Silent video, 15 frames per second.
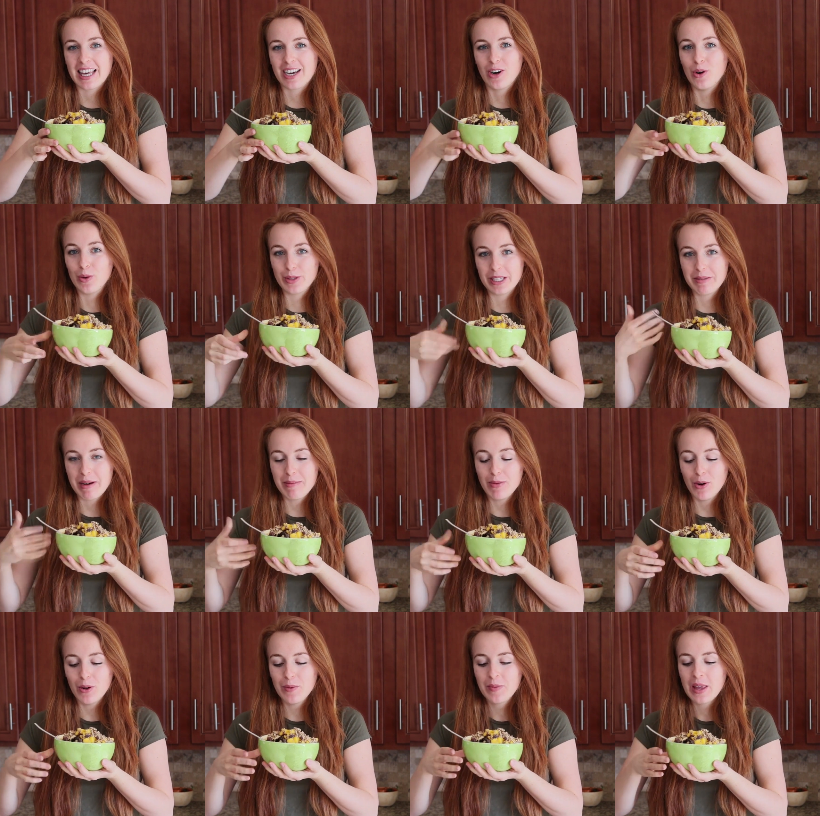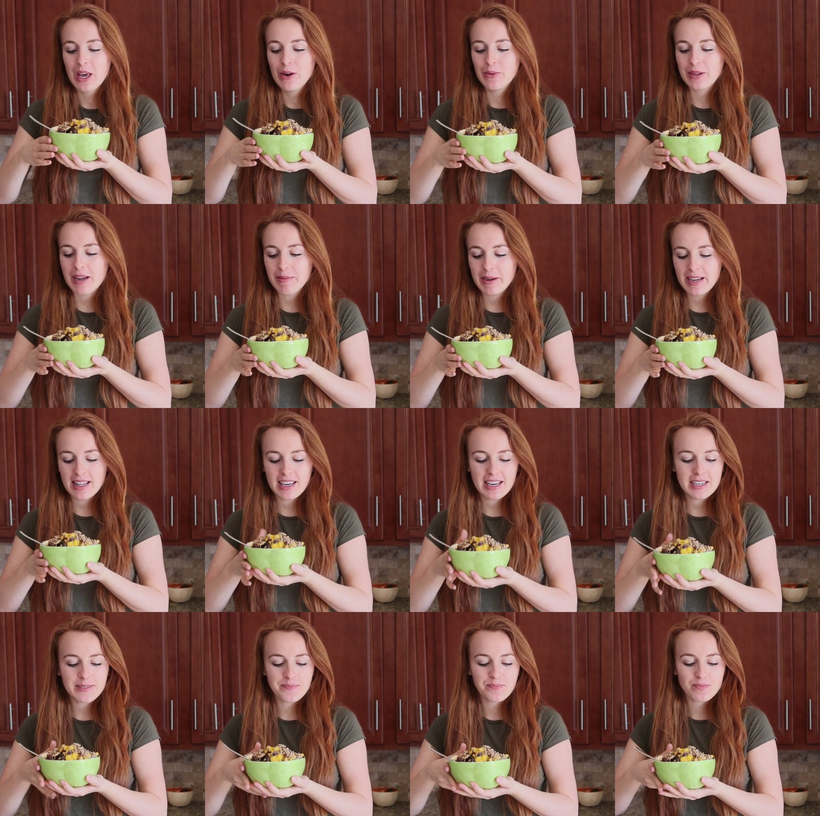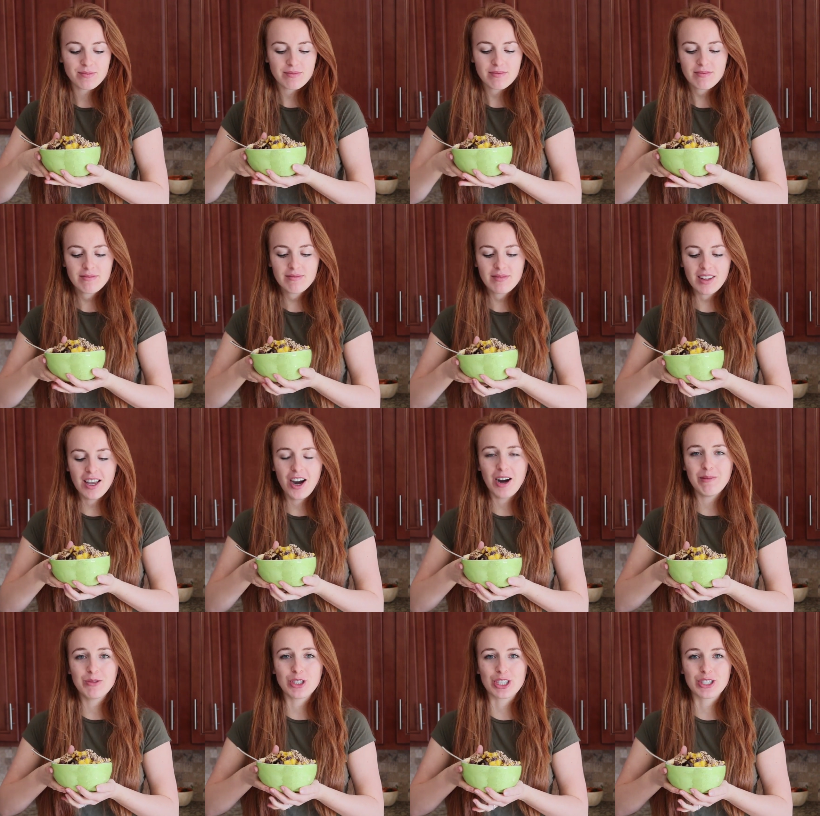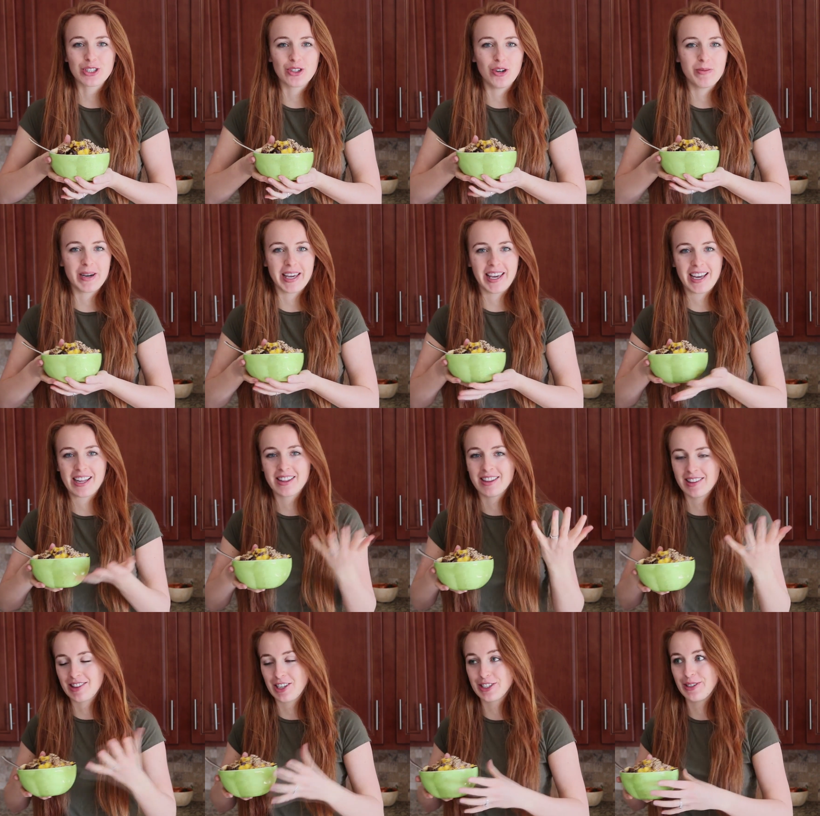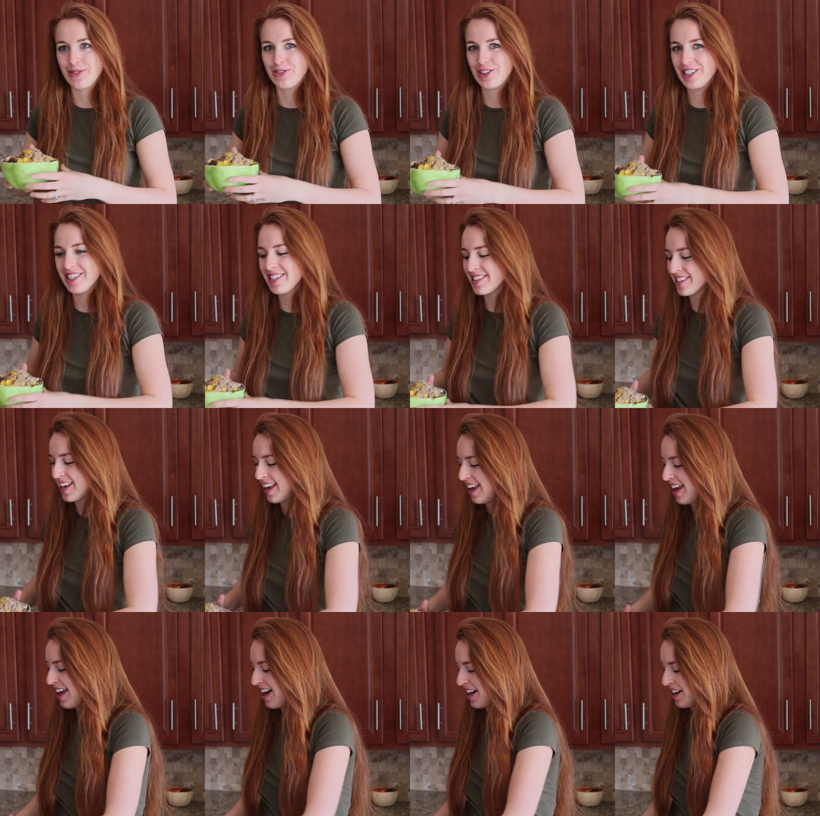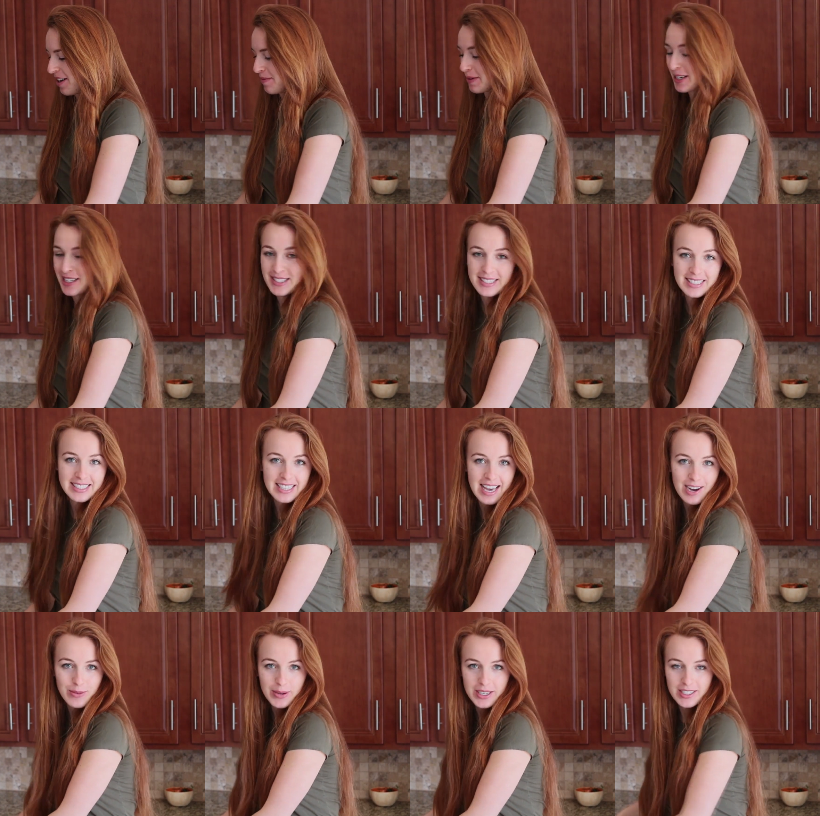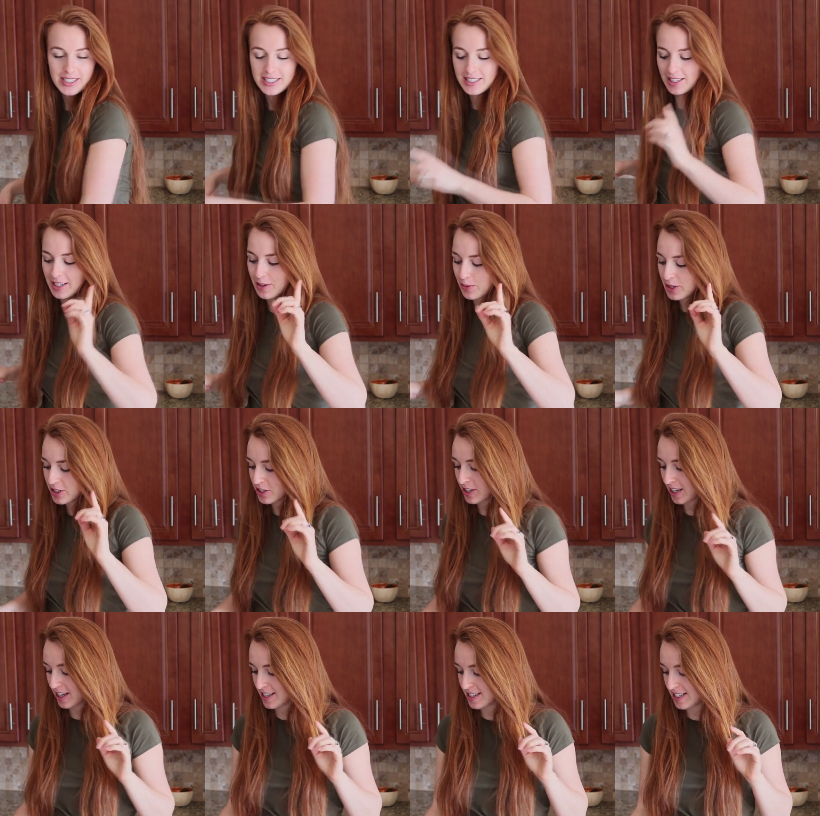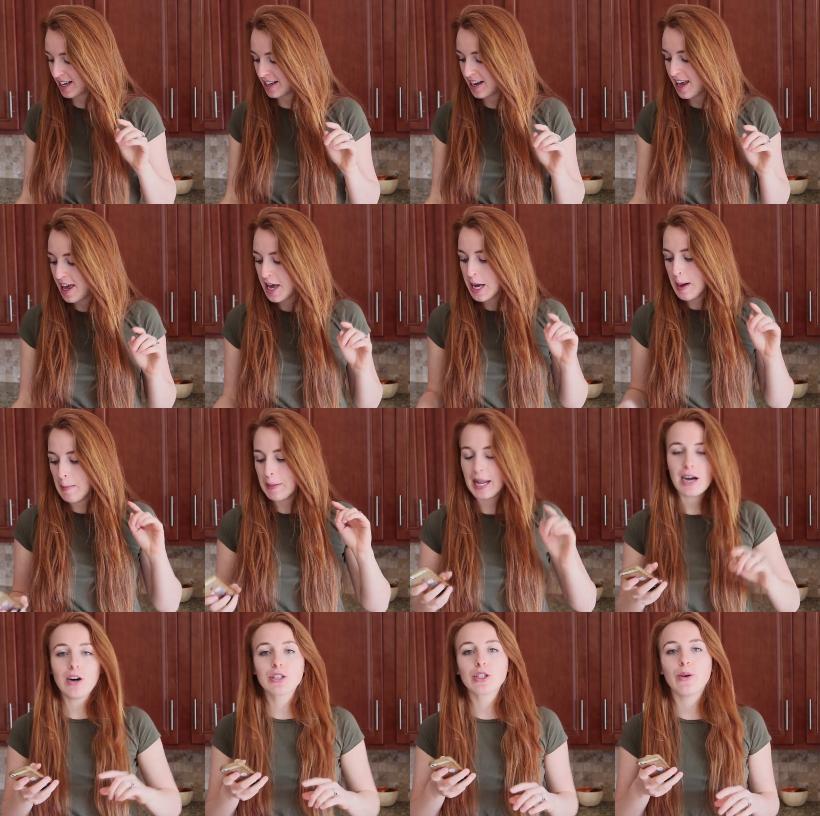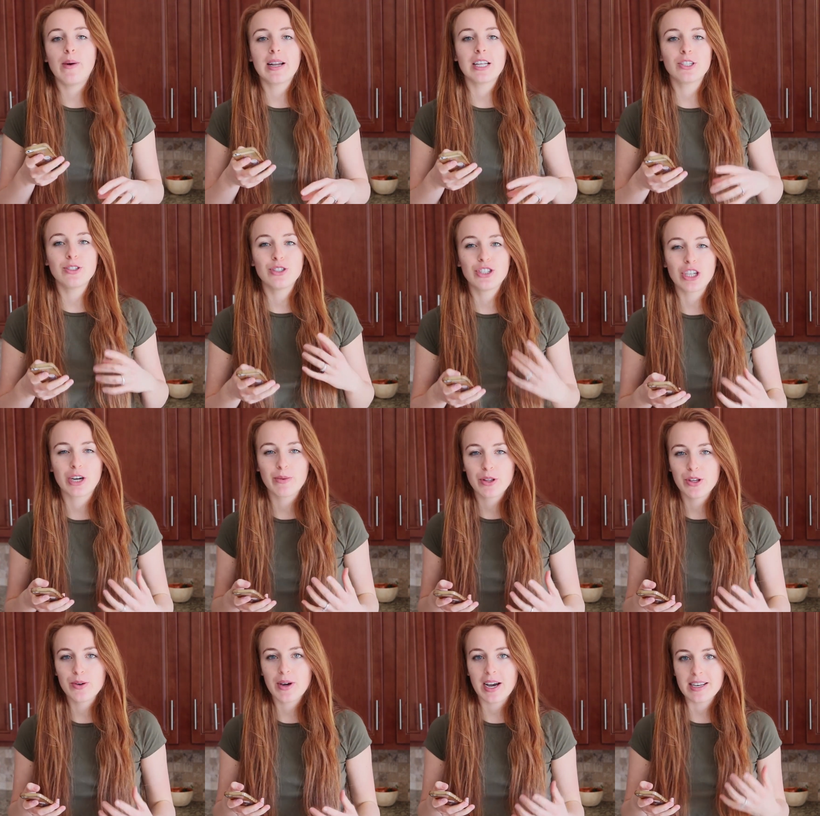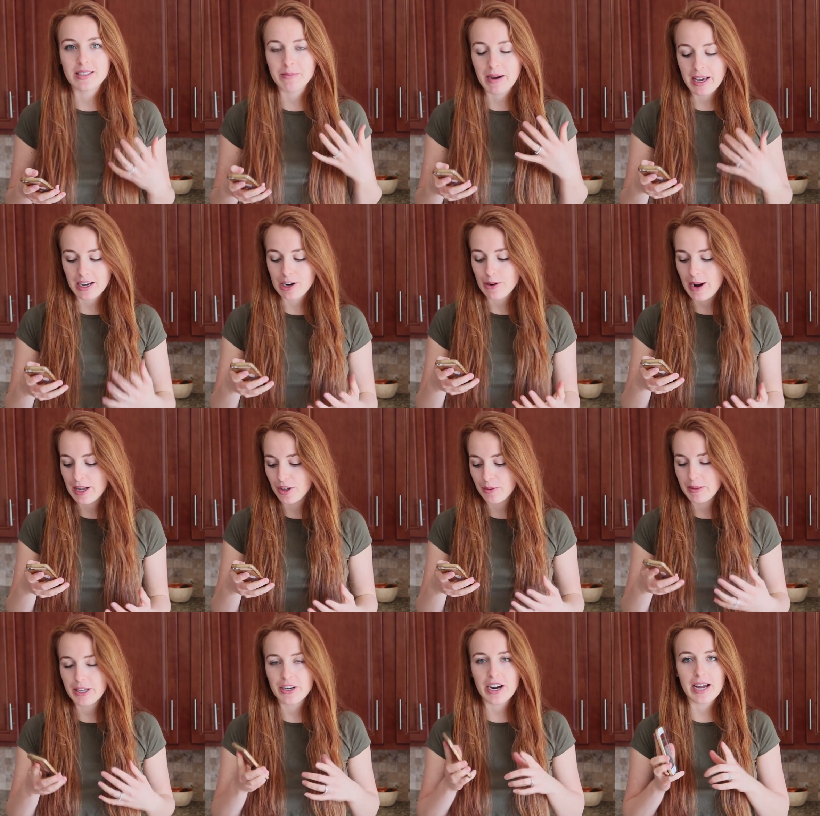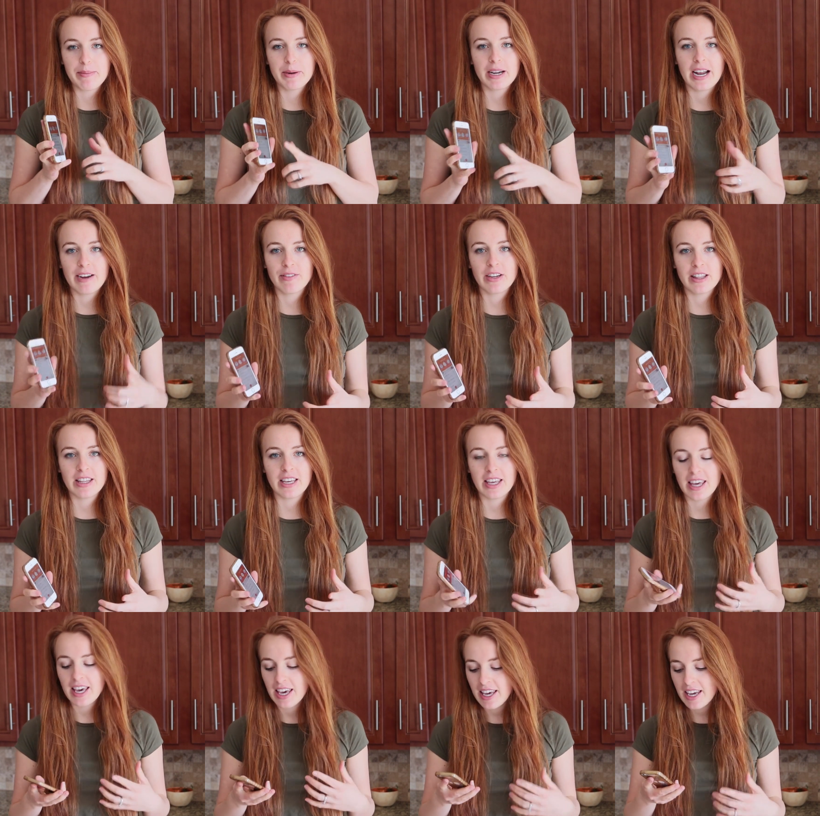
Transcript: like holding my bowl when I'm eating it, um, just so my hand doesn't freeze, um, because yeah, we are still in winter like I said. But I also wanted to share with you guys my Cronometer. I put everything